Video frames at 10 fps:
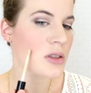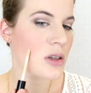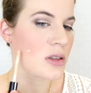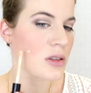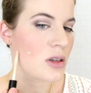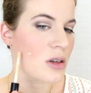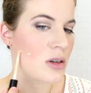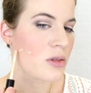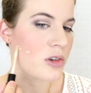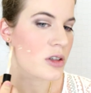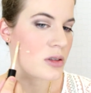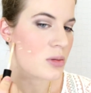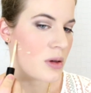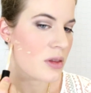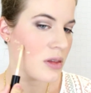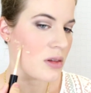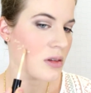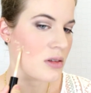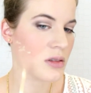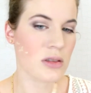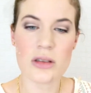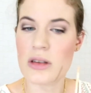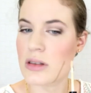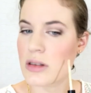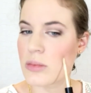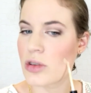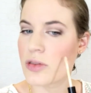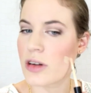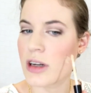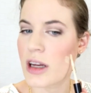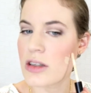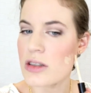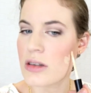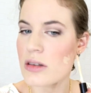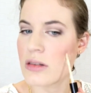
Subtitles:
going to go over it with some more foundation.